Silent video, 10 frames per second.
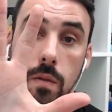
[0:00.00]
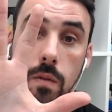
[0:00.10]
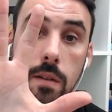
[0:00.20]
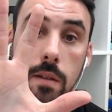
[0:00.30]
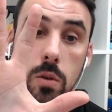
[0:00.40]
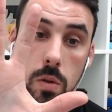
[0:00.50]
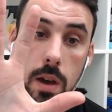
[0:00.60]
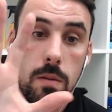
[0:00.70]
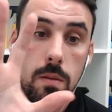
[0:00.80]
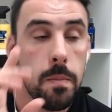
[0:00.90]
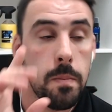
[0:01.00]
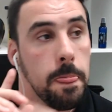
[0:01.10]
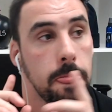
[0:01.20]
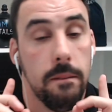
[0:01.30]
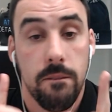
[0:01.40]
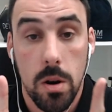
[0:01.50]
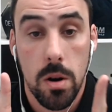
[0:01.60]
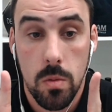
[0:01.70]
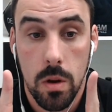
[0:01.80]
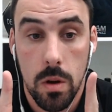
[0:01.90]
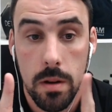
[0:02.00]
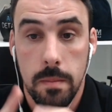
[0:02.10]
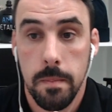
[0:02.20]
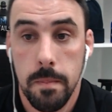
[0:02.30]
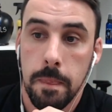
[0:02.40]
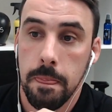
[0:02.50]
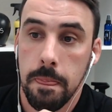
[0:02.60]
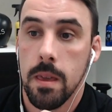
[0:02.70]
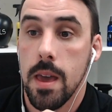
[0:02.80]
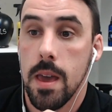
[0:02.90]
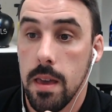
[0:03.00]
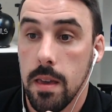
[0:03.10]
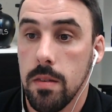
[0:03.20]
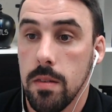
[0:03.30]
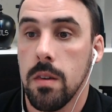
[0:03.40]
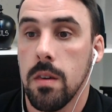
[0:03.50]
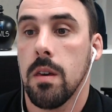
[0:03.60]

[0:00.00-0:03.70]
5 shows, guys. The first one is